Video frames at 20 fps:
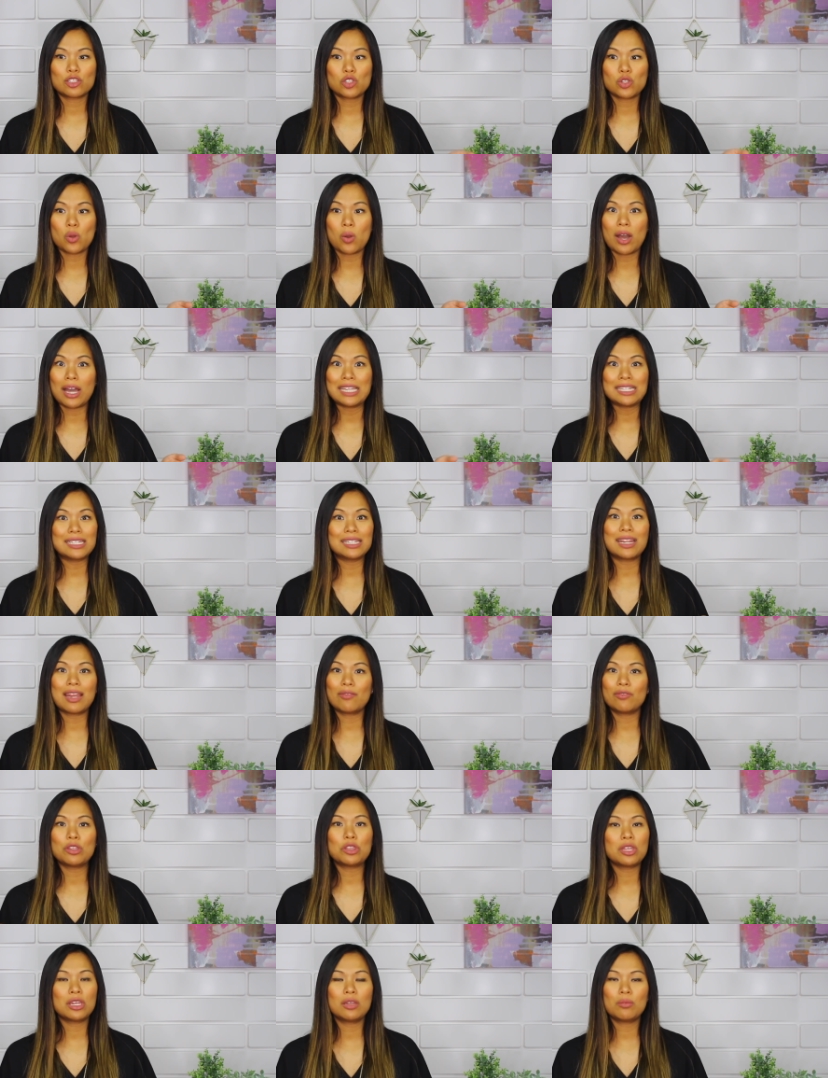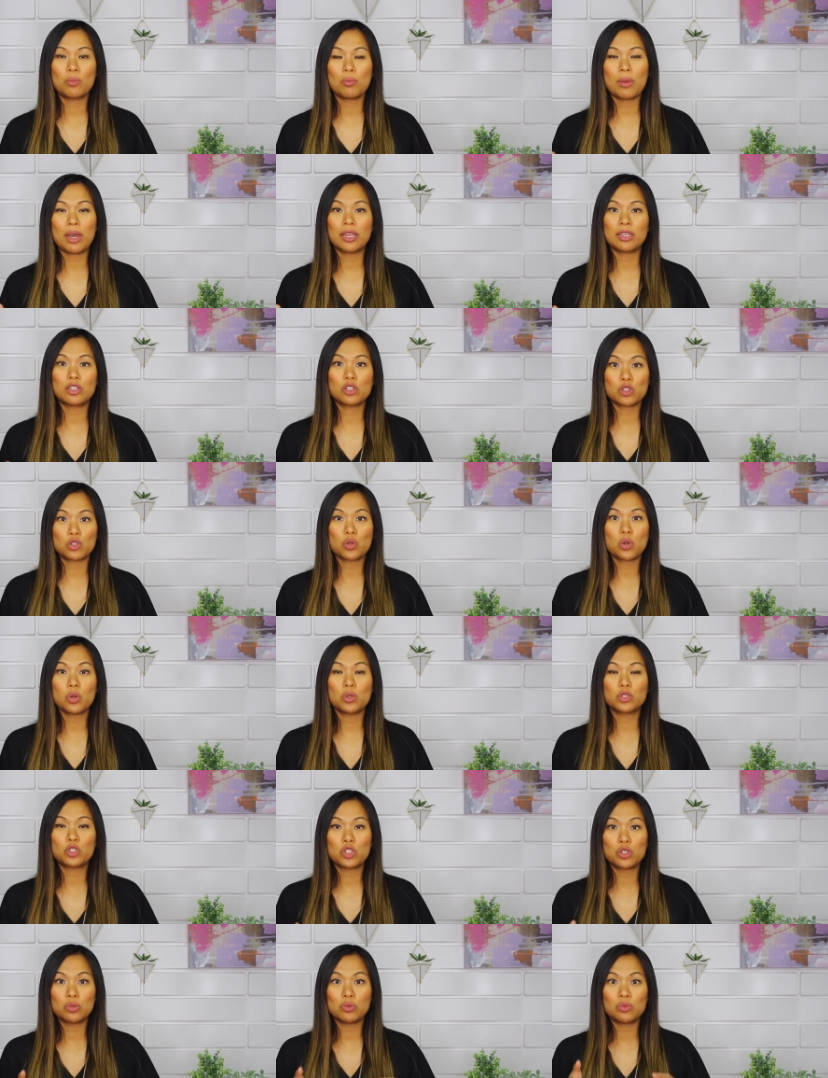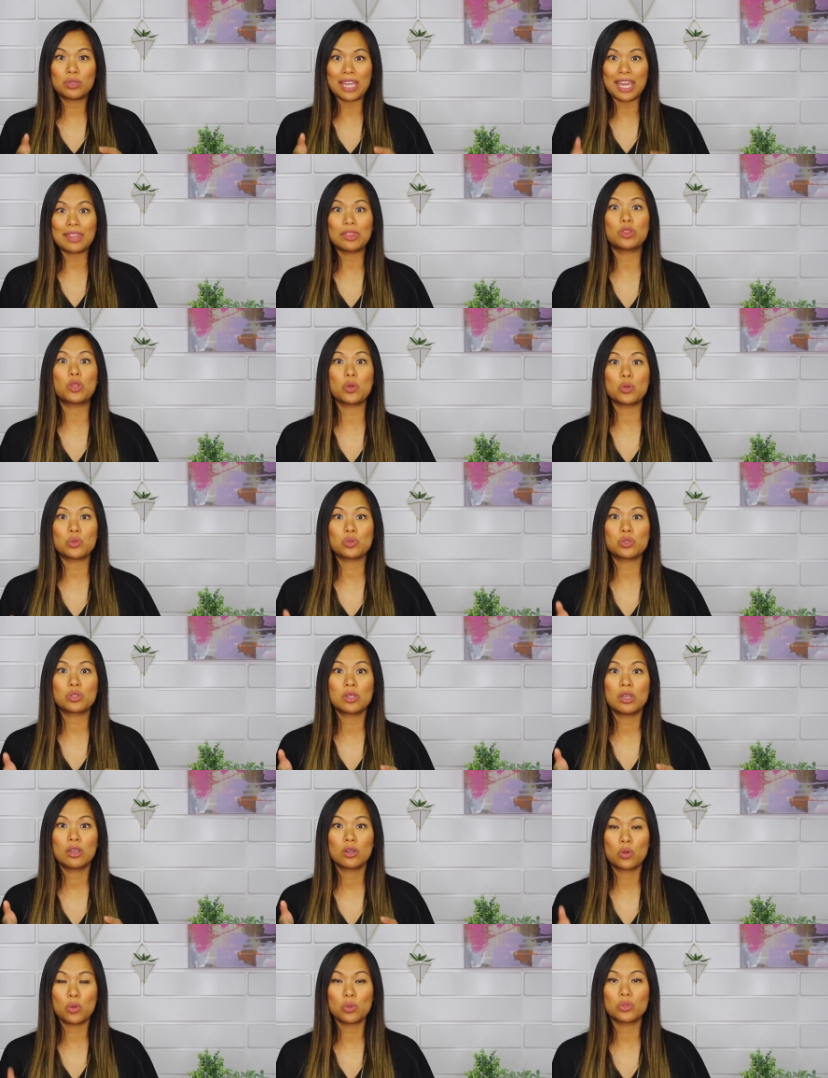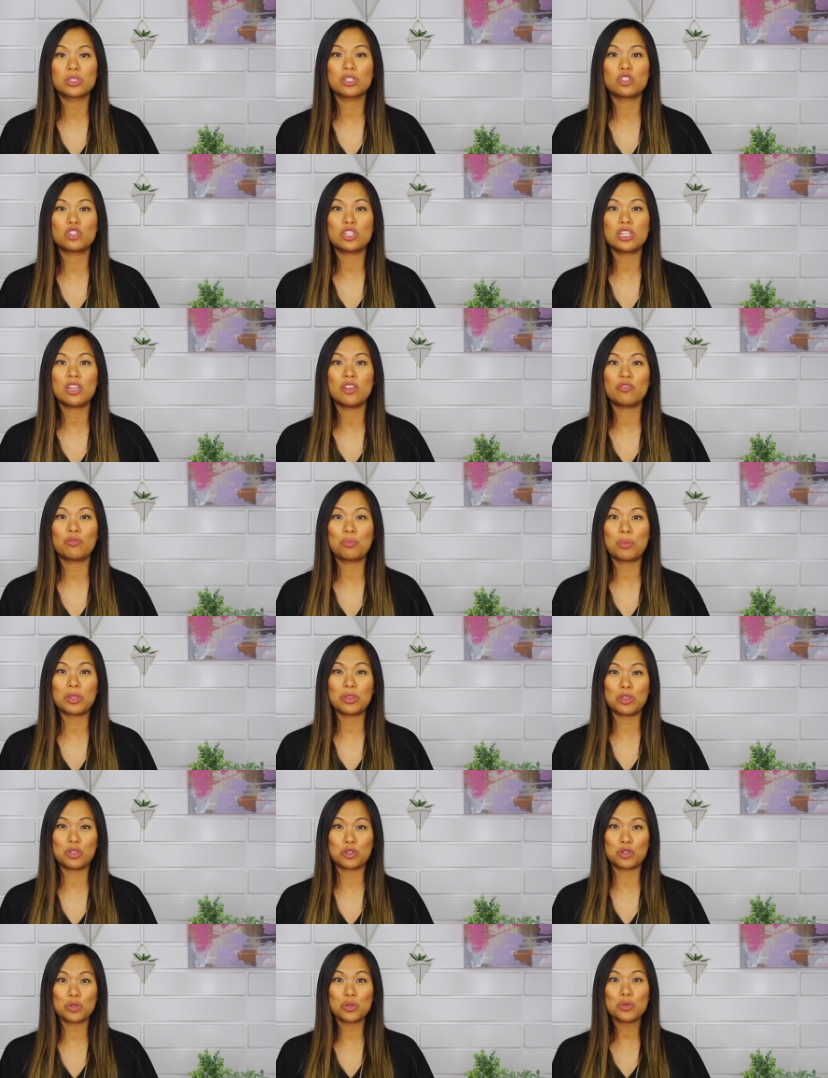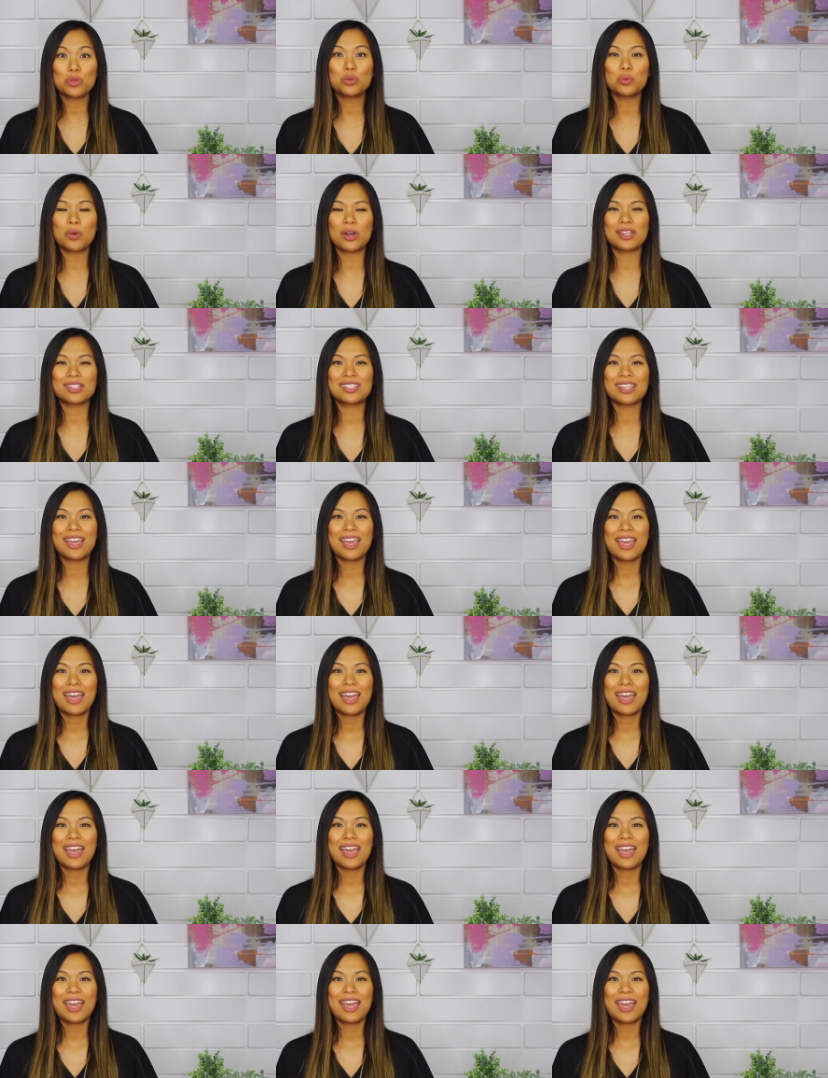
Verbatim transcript: So I did everything in my control to get those goals achieved. But the truth was,